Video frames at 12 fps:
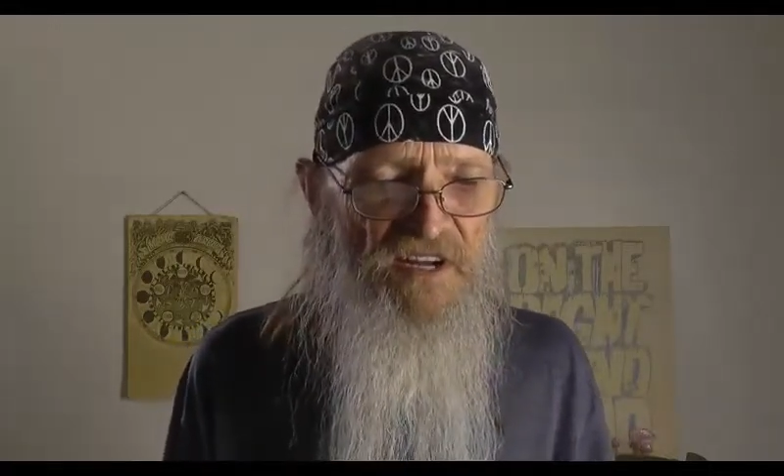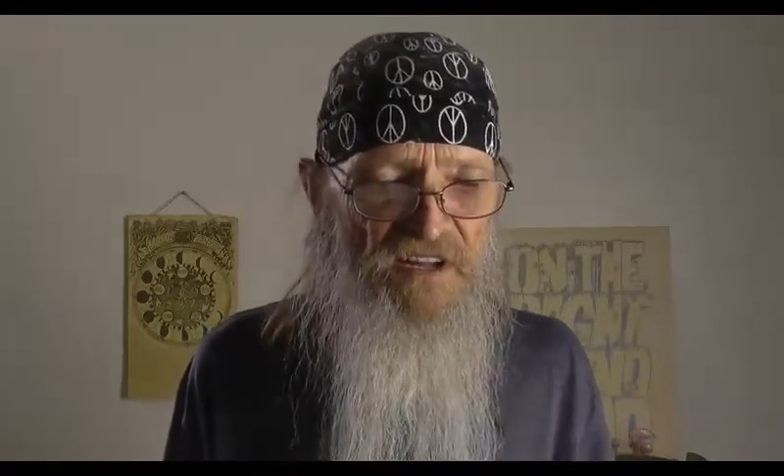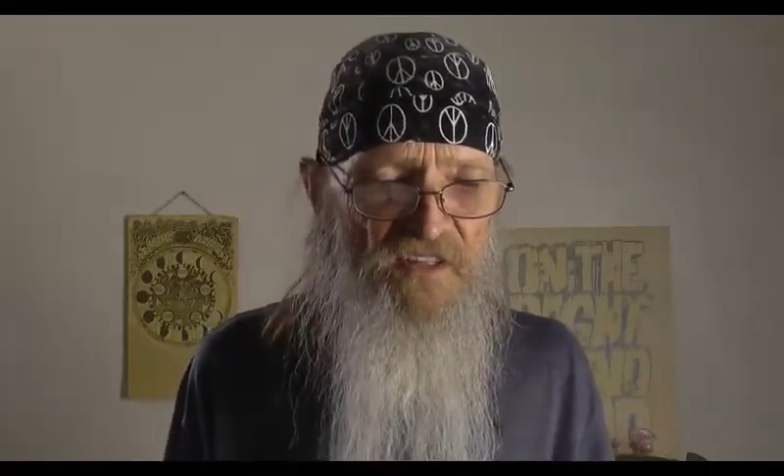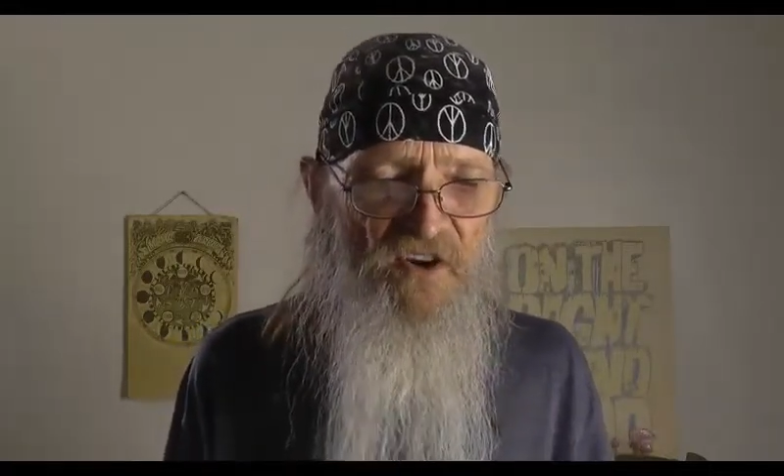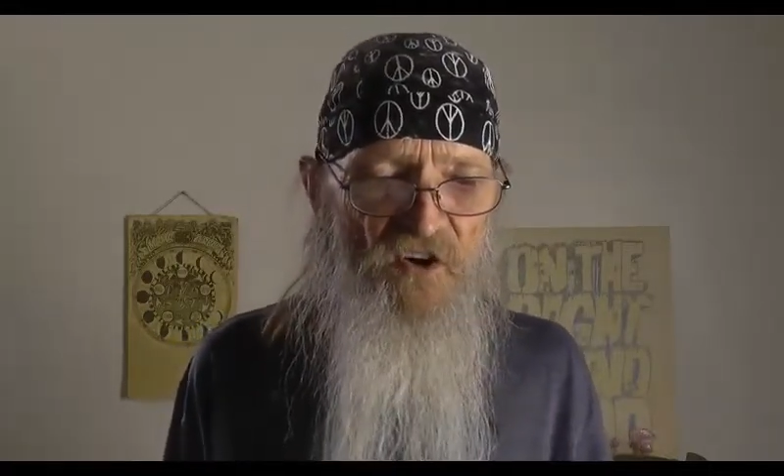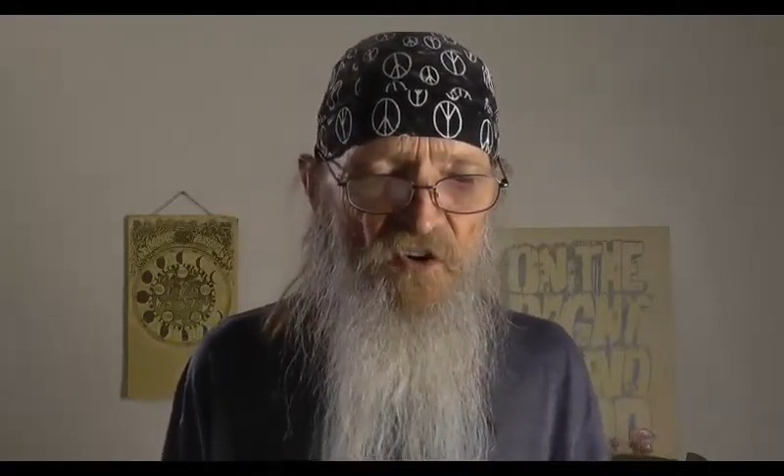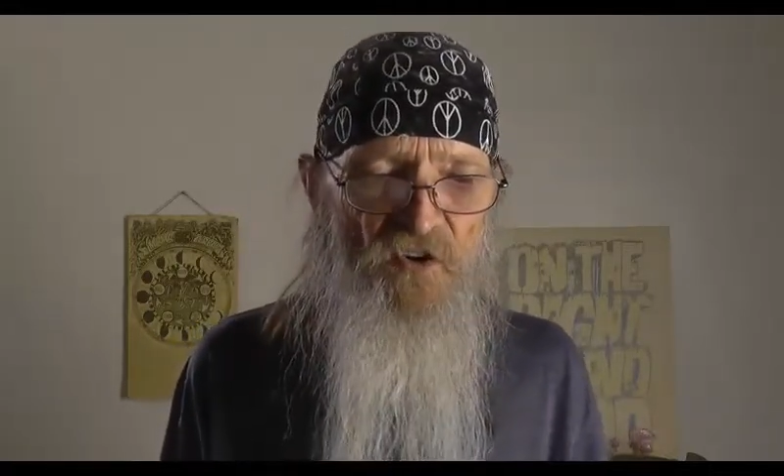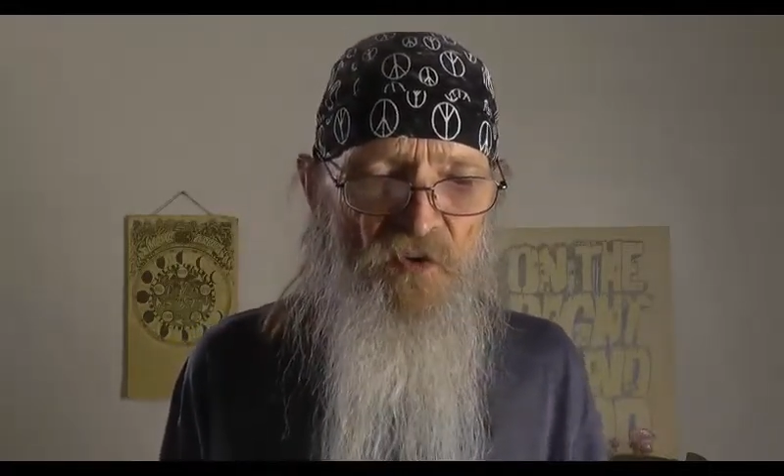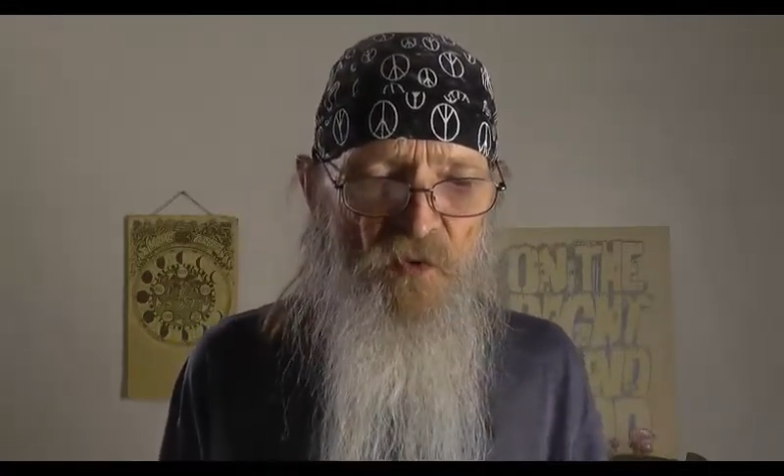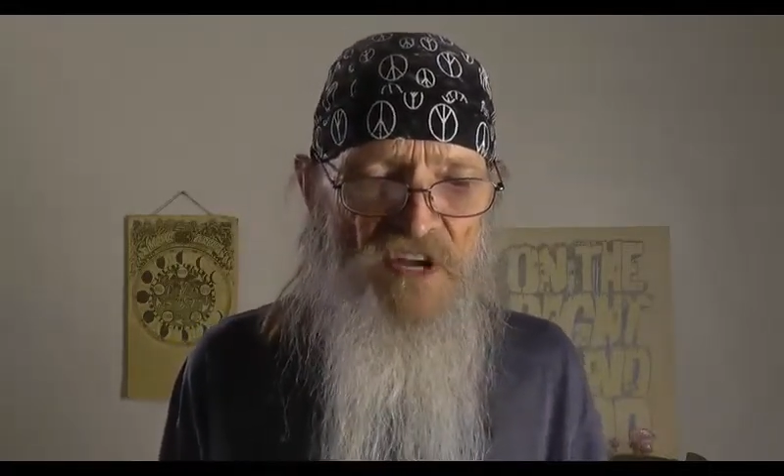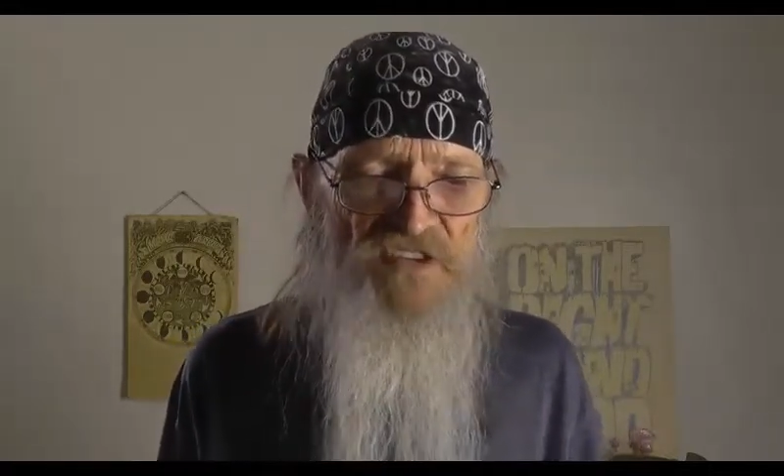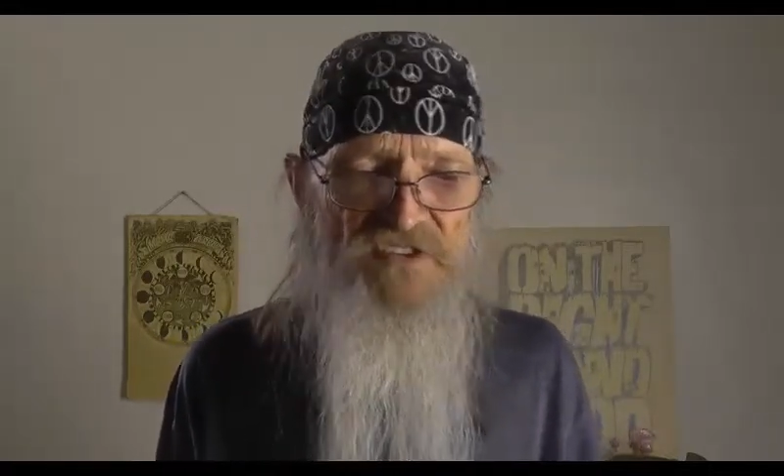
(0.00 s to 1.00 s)
The
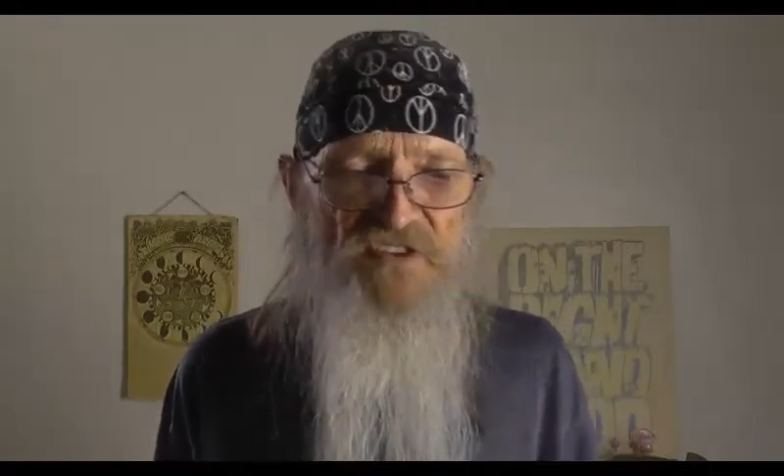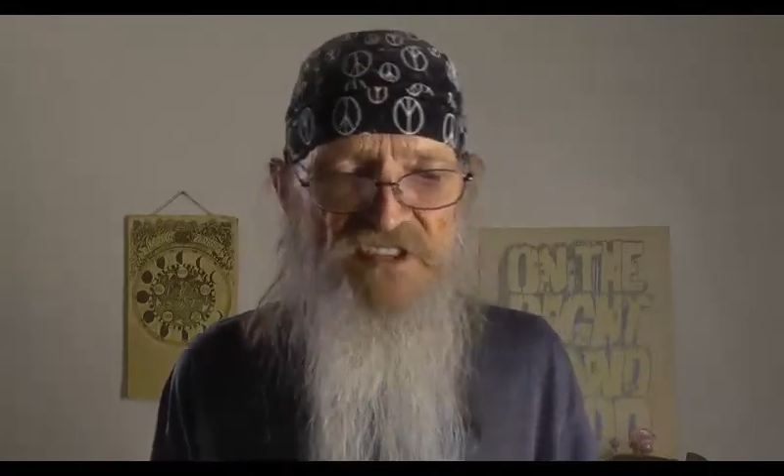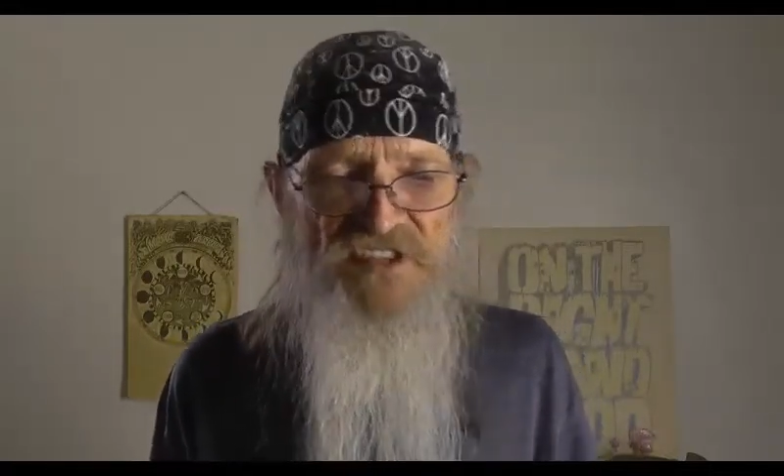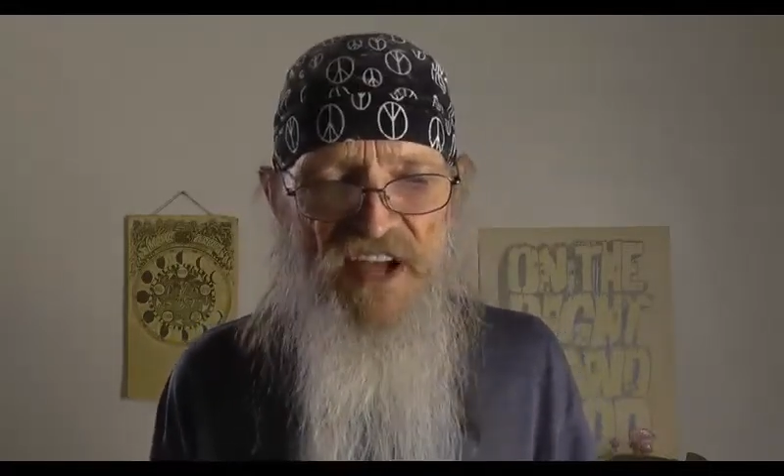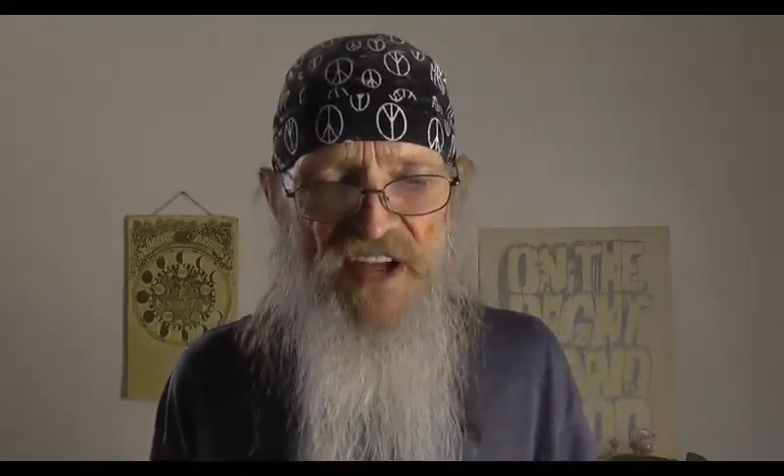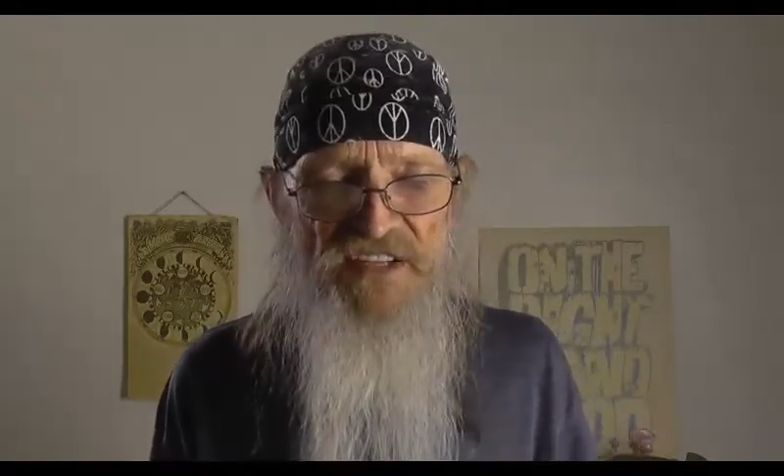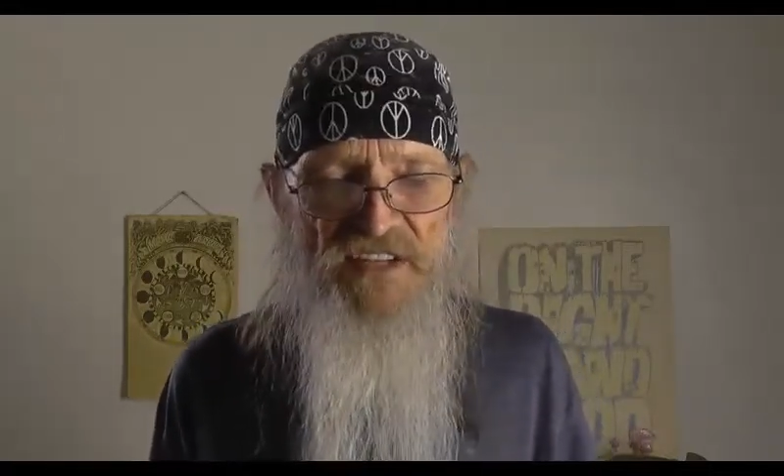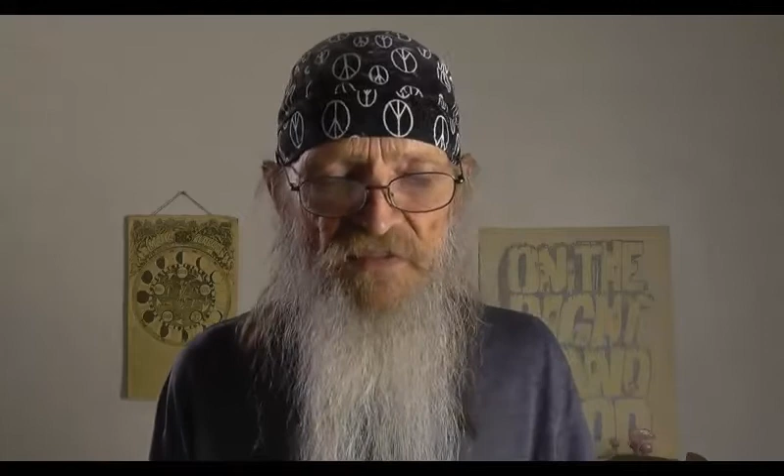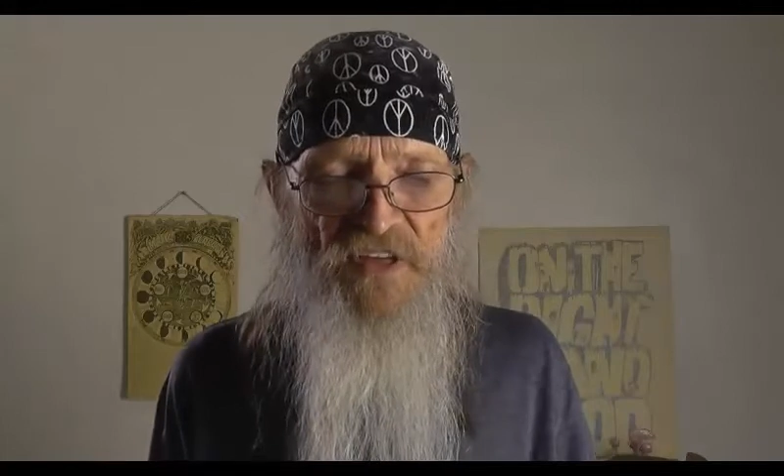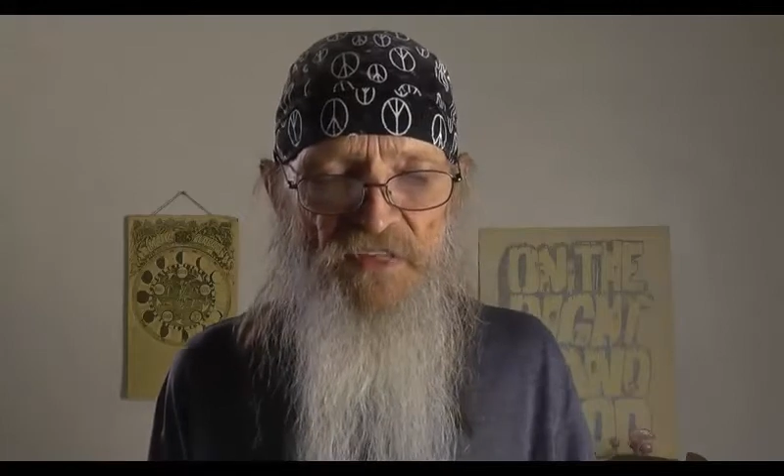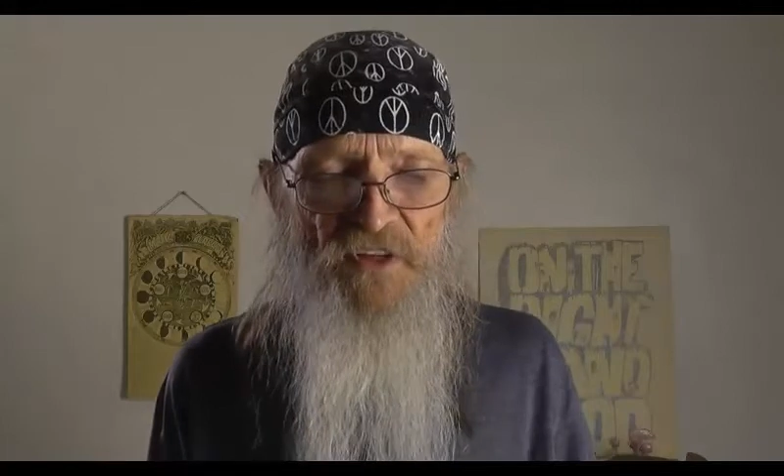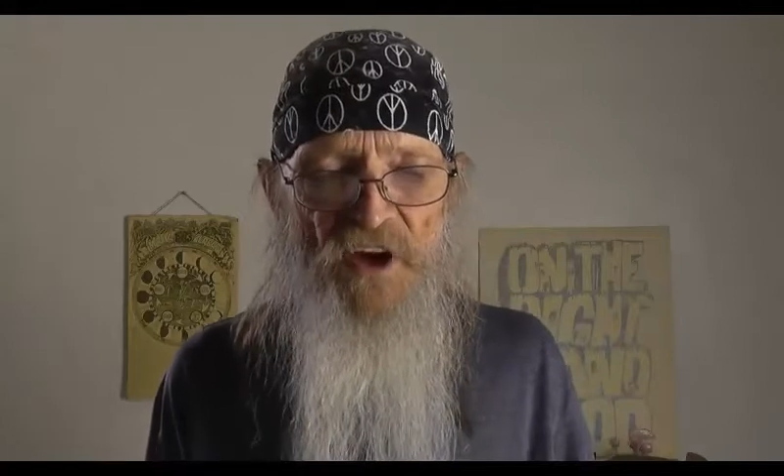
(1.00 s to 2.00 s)
whole Western
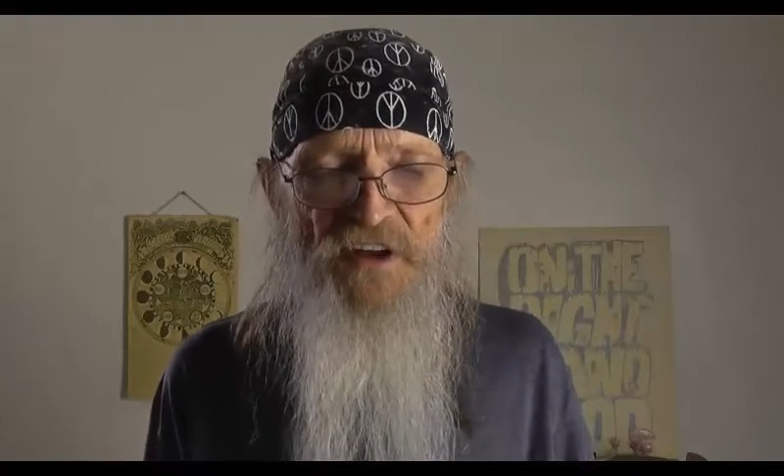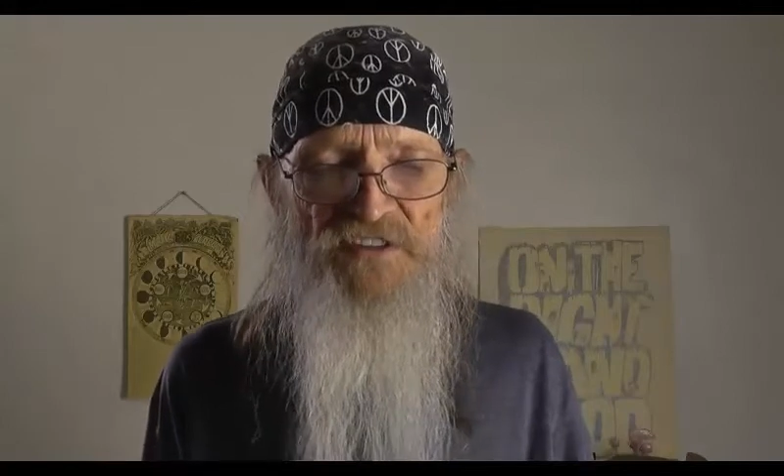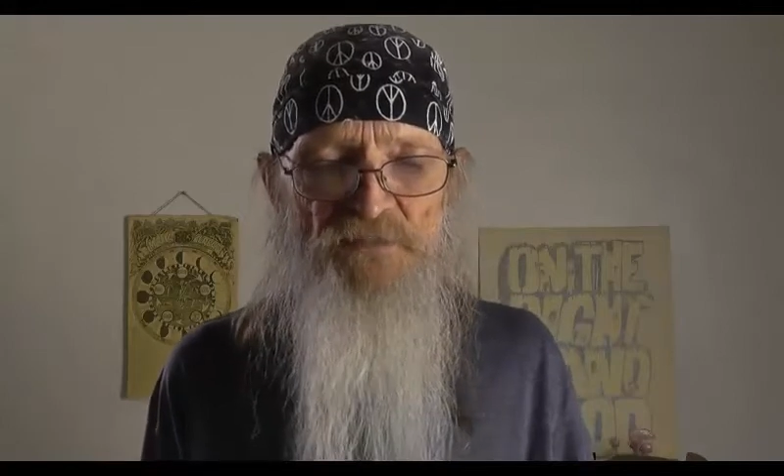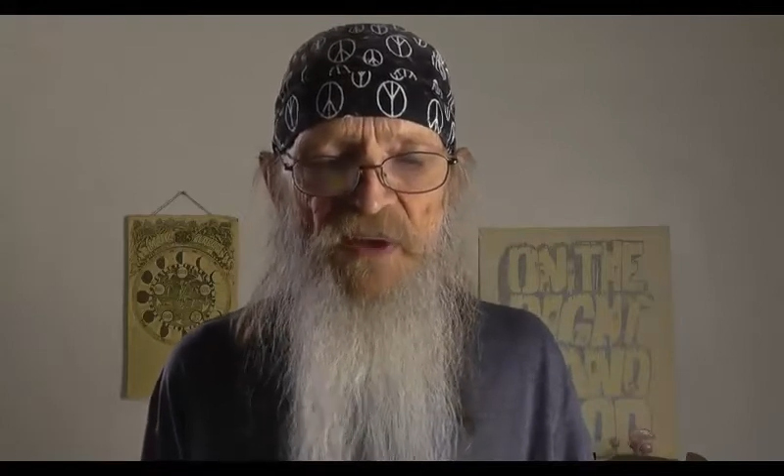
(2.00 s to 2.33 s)
scientific thought is